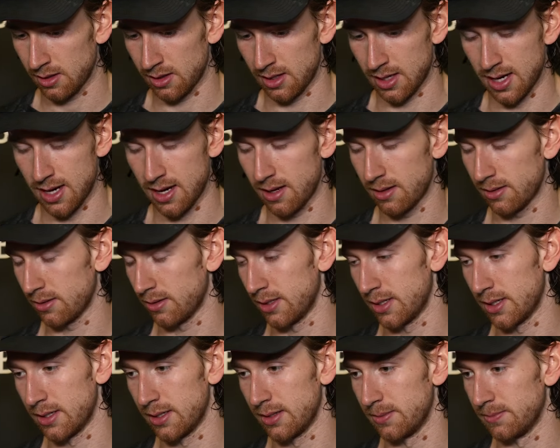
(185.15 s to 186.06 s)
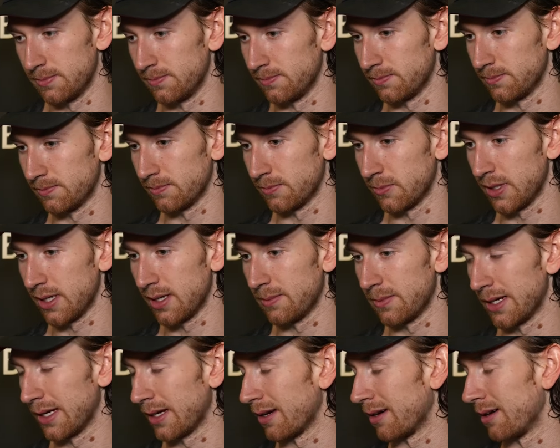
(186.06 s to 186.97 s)
Yeah, we
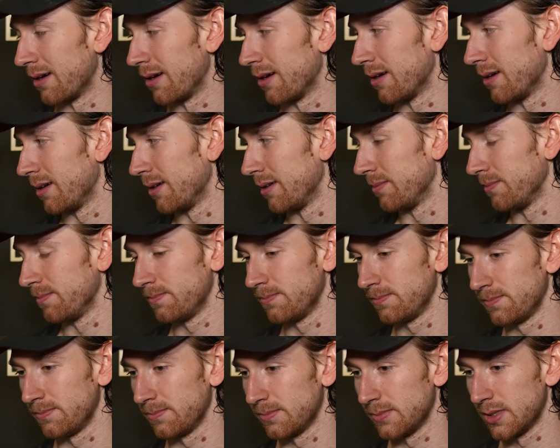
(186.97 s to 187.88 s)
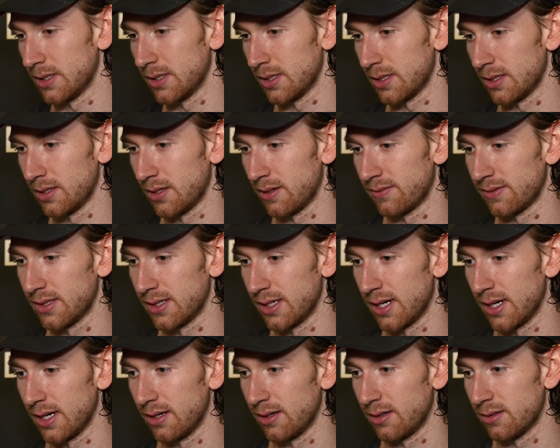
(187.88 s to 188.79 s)
didn't make it hard on him enough
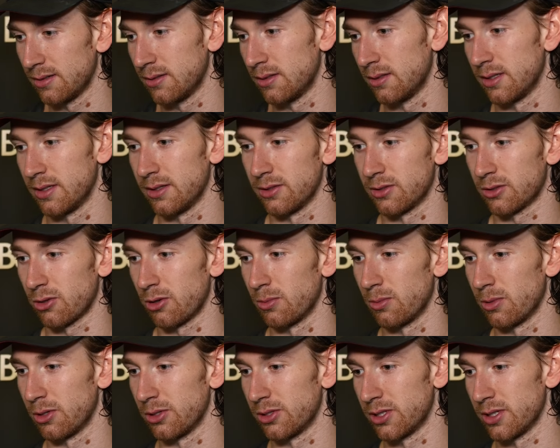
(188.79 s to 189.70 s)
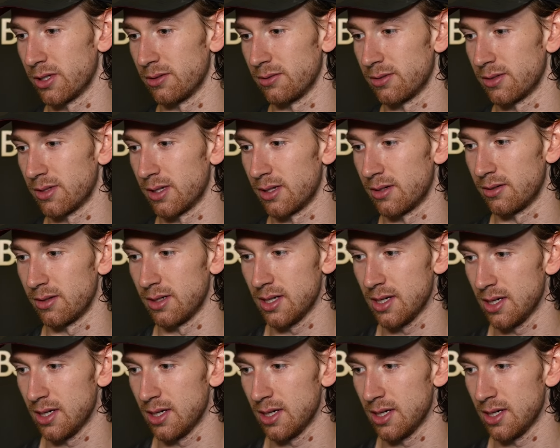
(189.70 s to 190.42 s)
tonight, and the scoreboard showed, so